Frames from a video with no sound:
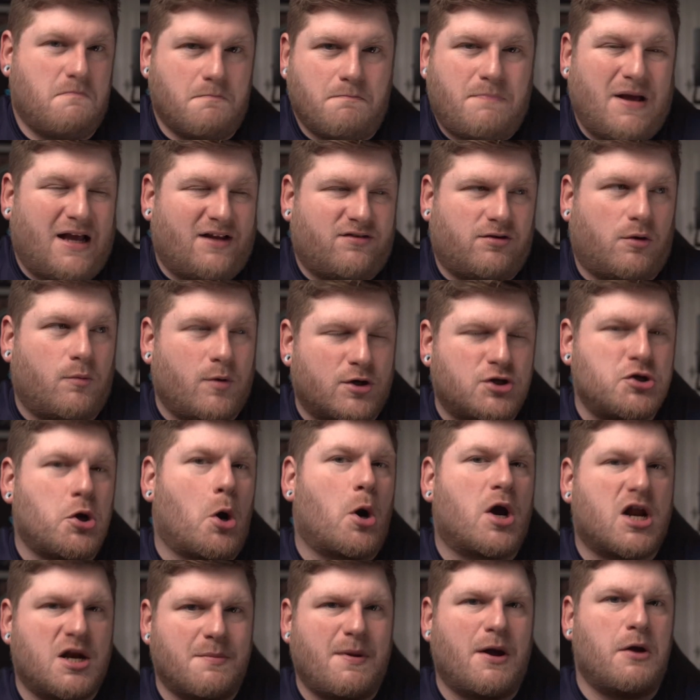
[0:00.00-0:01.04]
Basically, we're
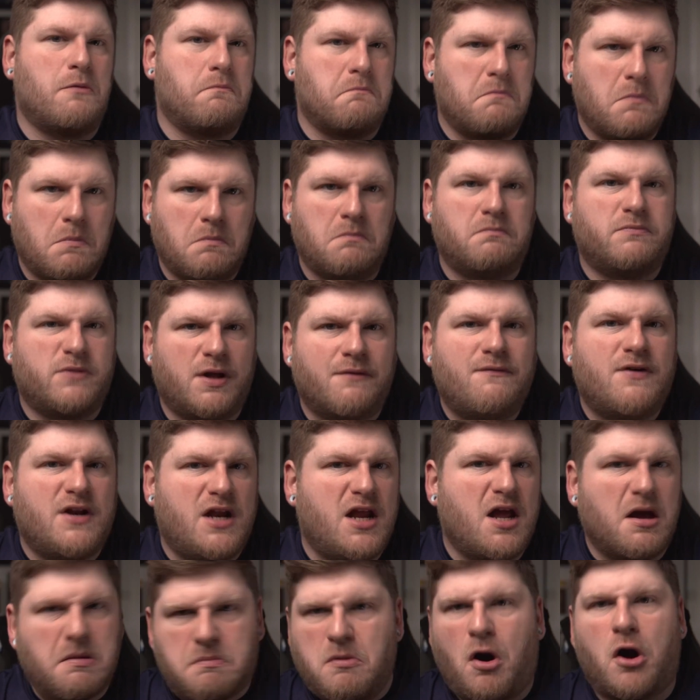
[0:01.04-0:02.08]
talking about
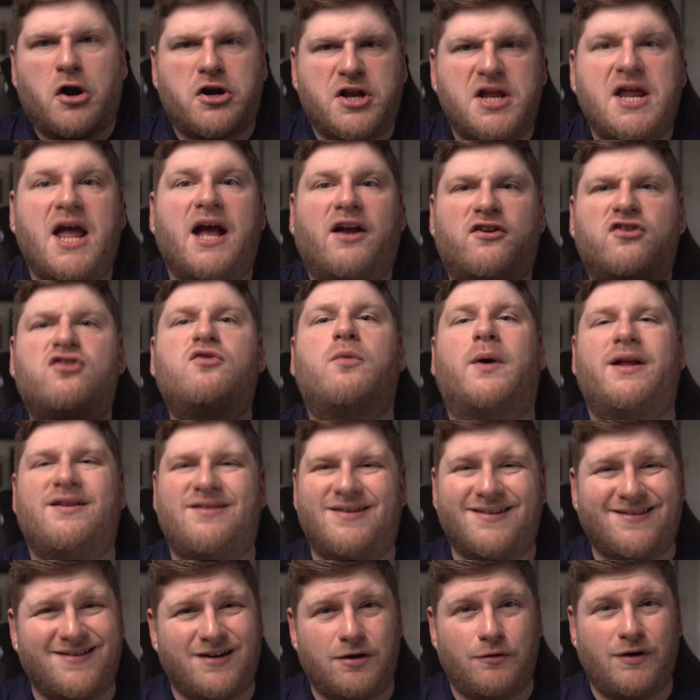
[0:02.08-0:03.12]
NVIDIA RTX
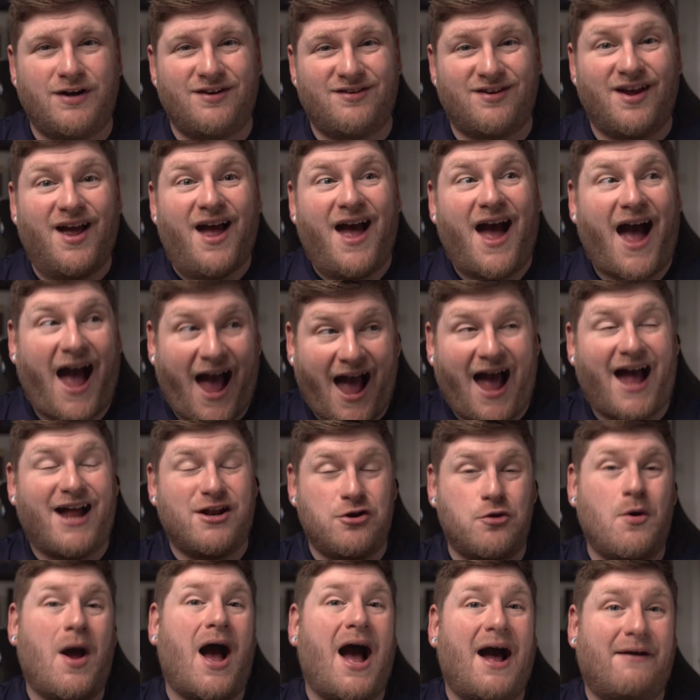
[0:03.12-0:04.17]
20 series,
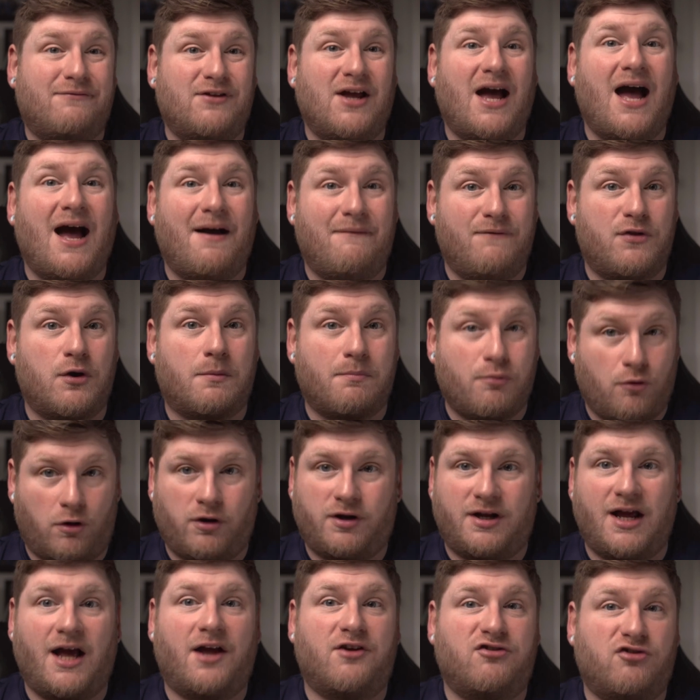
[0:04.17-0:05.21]
and you have to have their
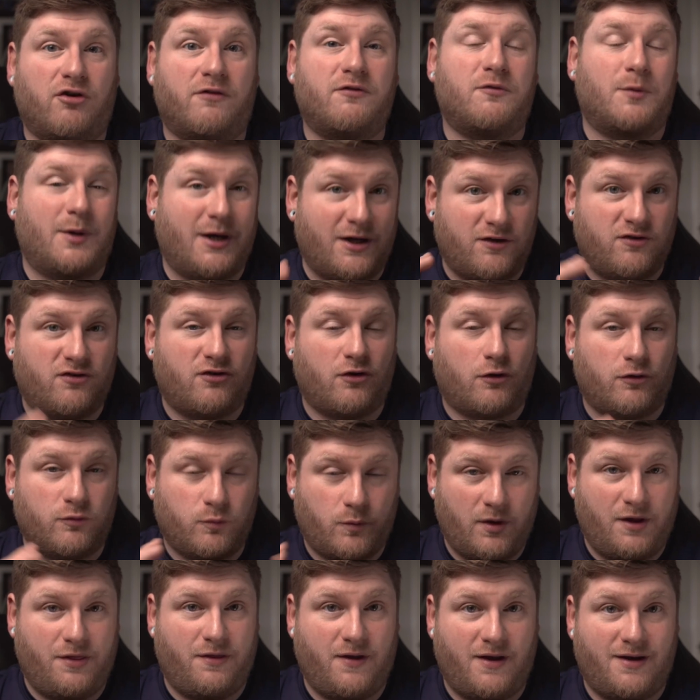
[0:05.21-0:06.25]
broadcast software
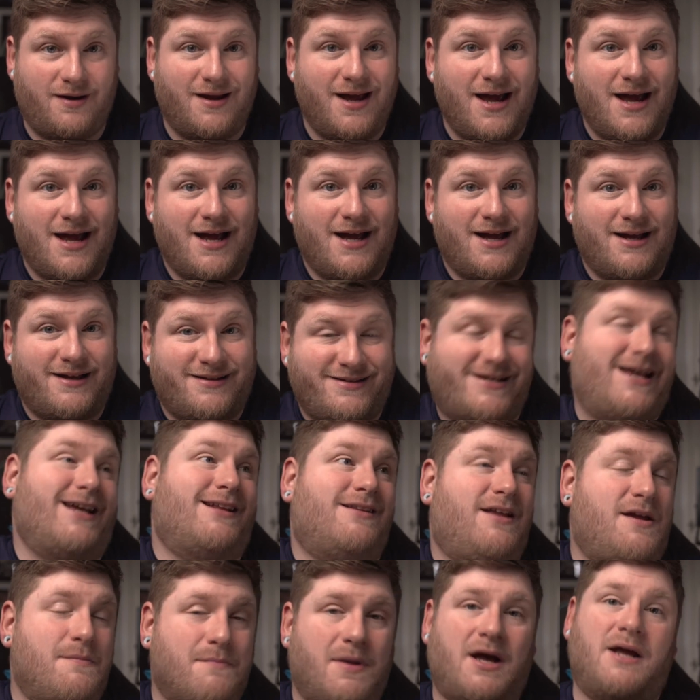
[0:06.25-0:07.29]
installed with it.
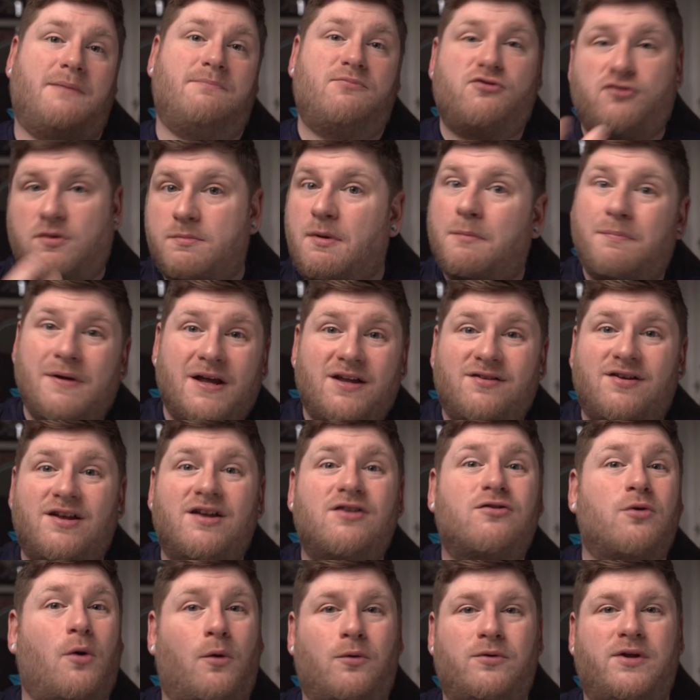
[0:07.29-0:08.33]
Sadly, my streaming
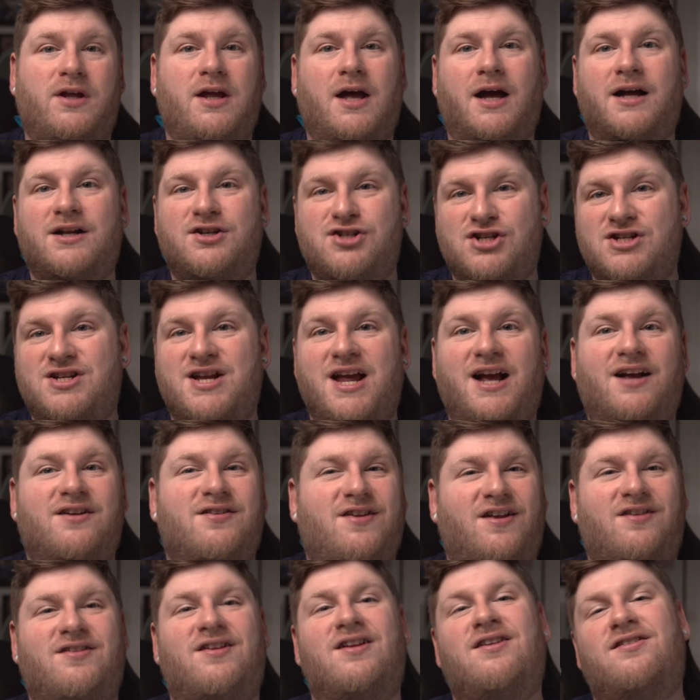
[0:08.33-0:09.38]
PC is only a
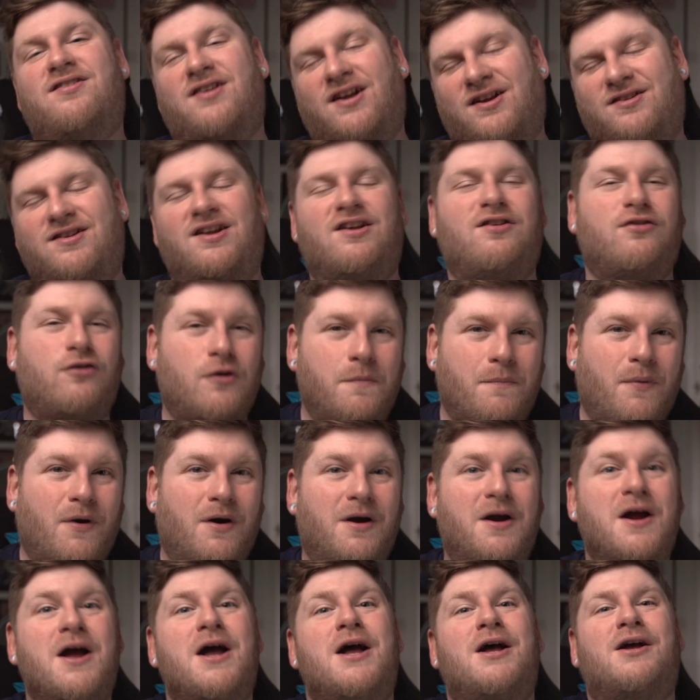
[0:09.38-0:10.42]
GTX 1660
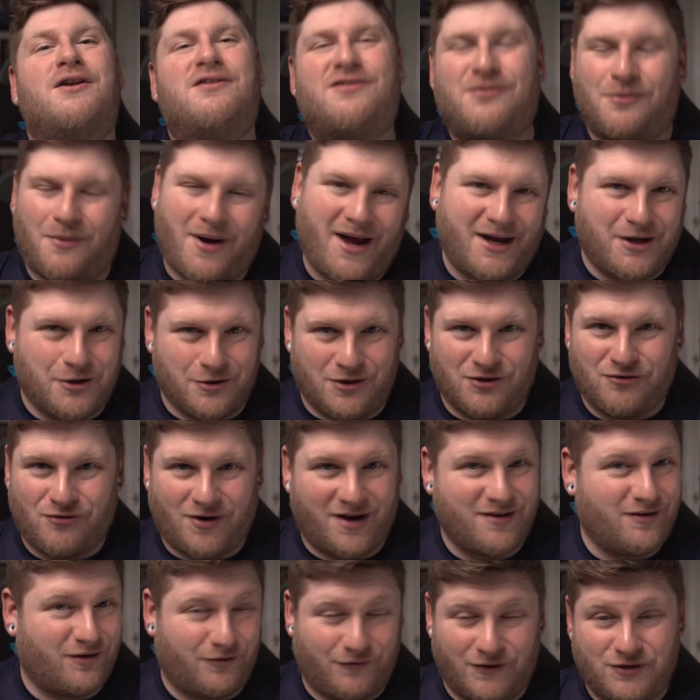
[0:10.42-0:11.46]
Super, so I couldn't
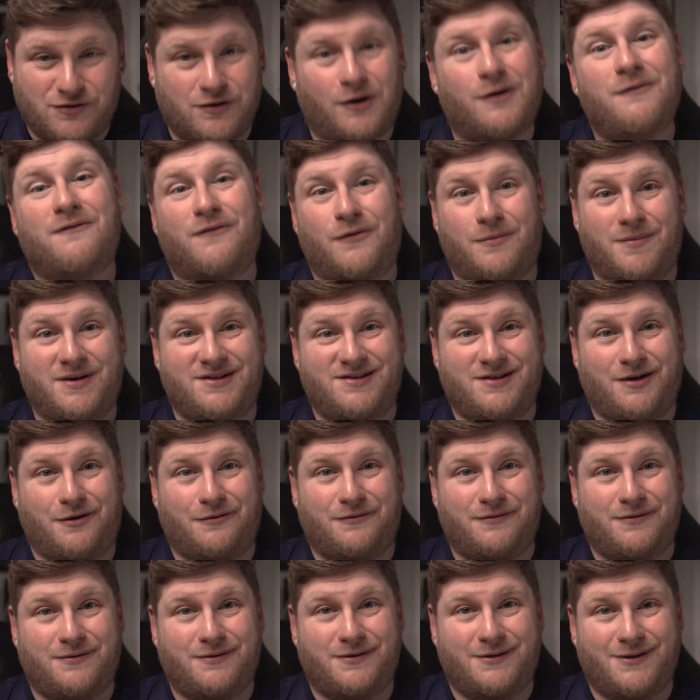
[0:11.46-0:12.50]
try this feature out for
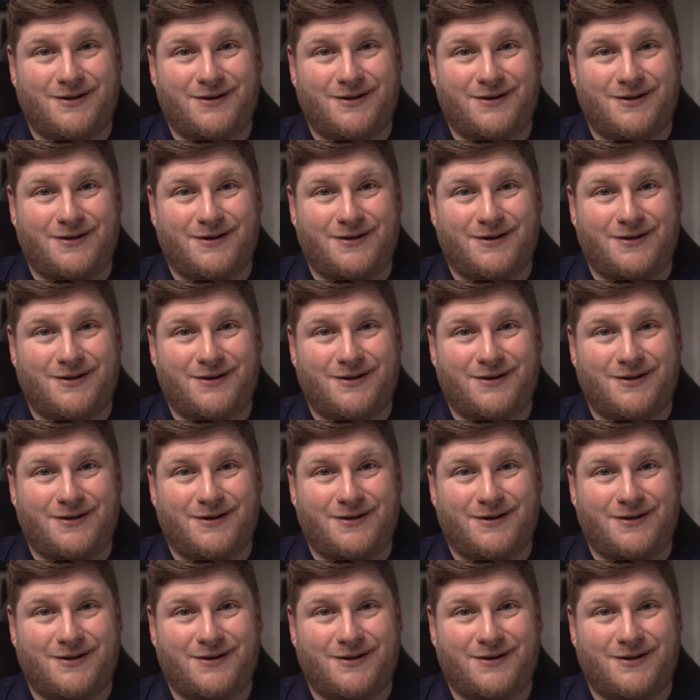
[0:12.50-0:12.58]
myself.